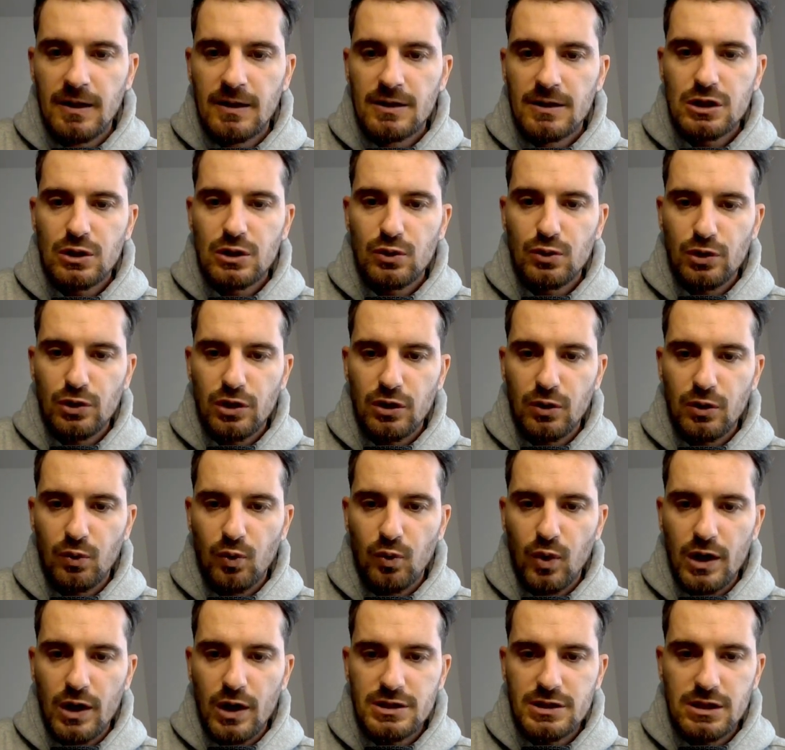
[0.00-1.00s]
So the
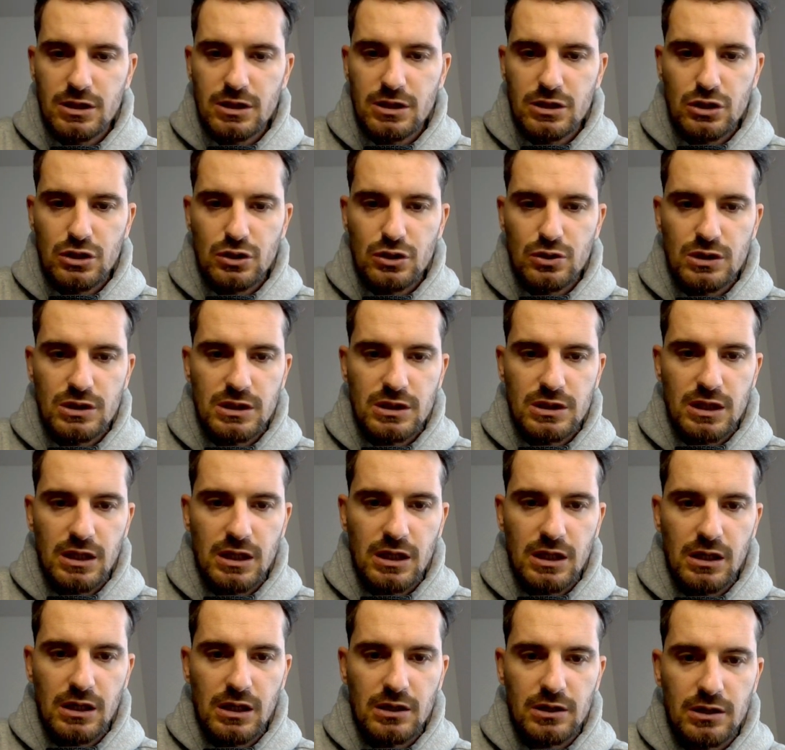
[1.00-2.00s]
ones that you see
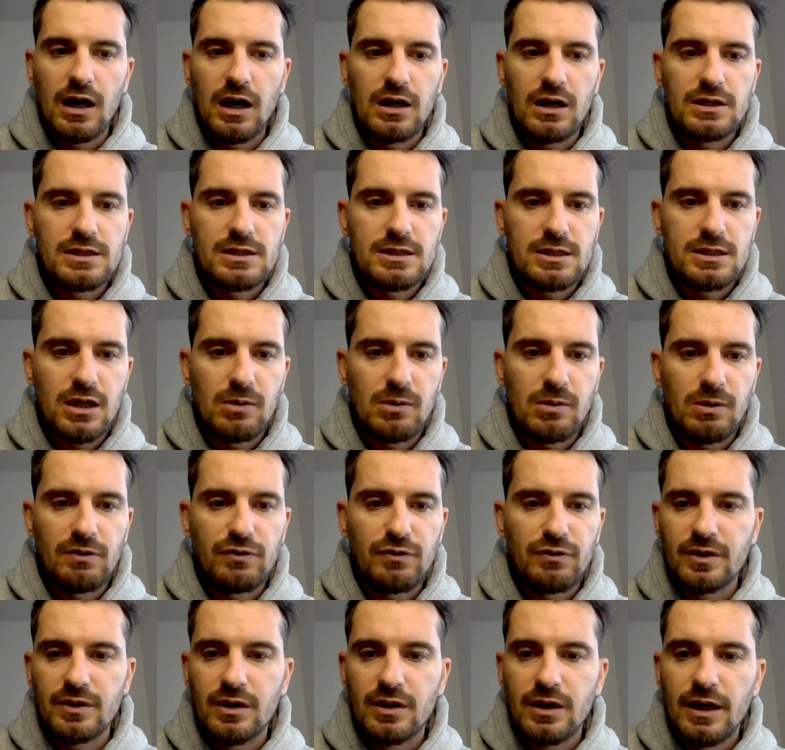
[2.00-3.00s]
here, some of
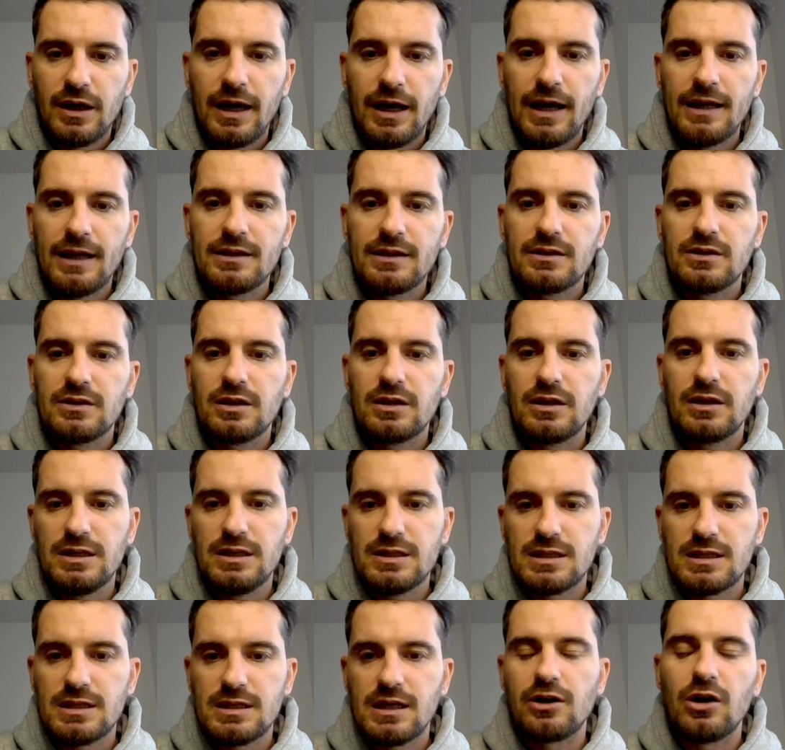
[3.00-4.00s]
them had these
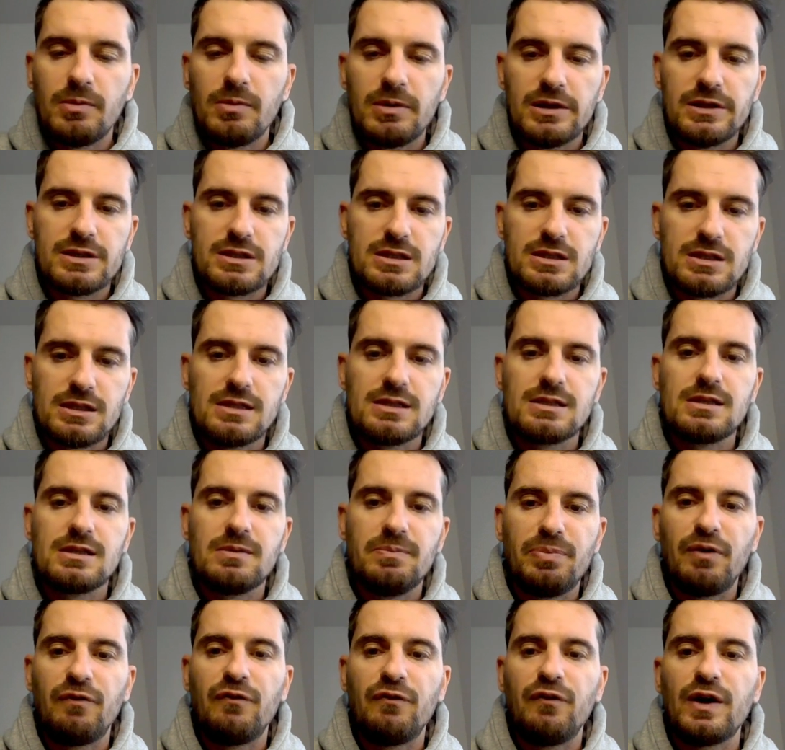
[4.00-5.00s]
anomalies, these
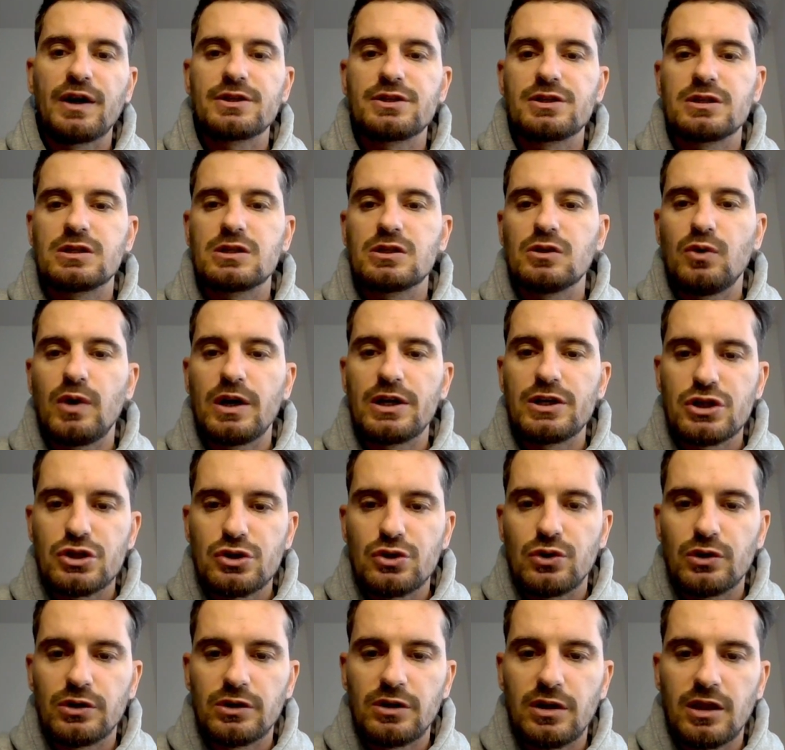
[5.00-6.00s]
imperfections. So I
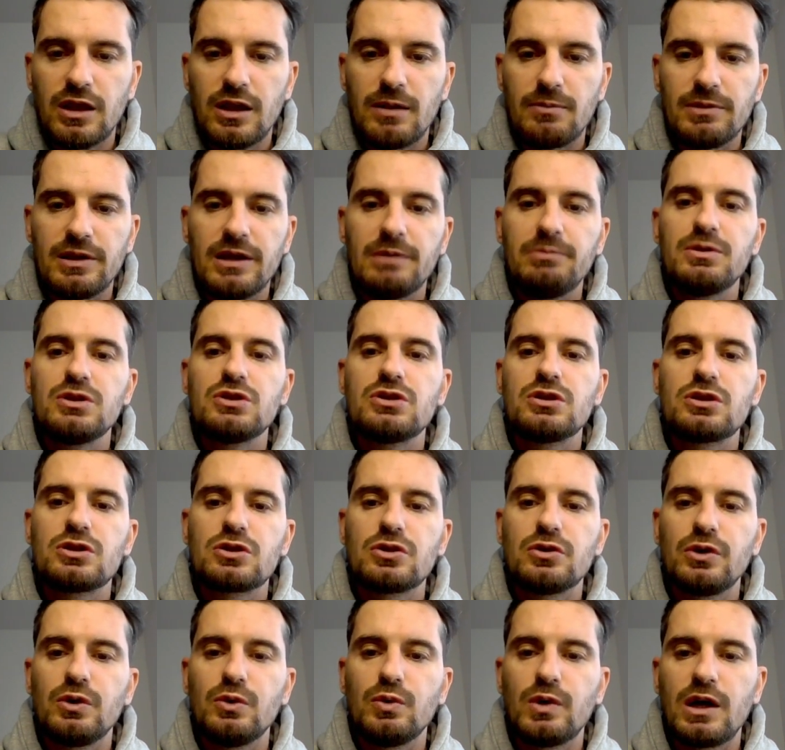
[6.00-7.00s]
shortened them. Let me just
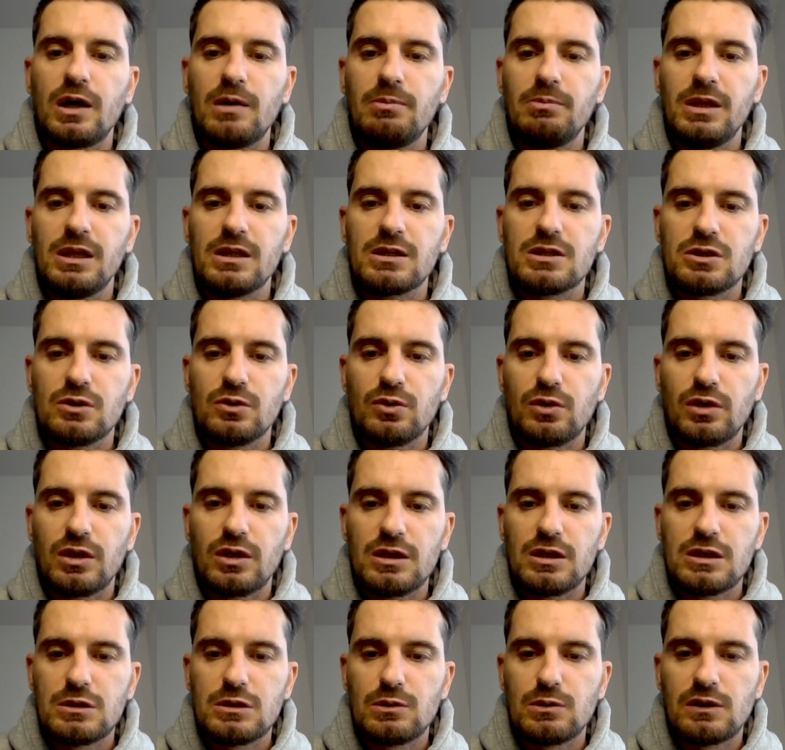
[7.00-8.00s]
show you what I mean. So
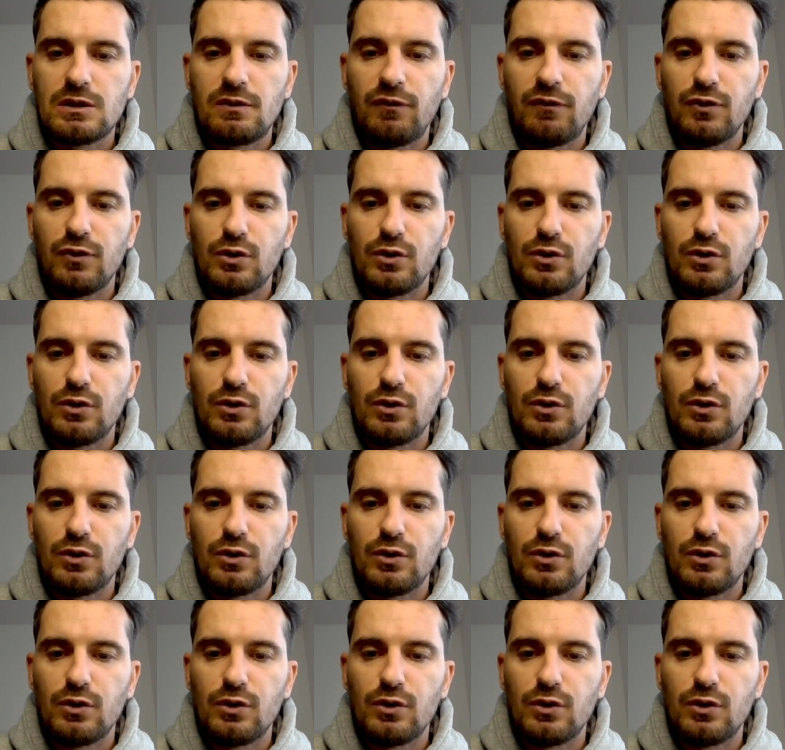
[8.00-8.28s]
this was 4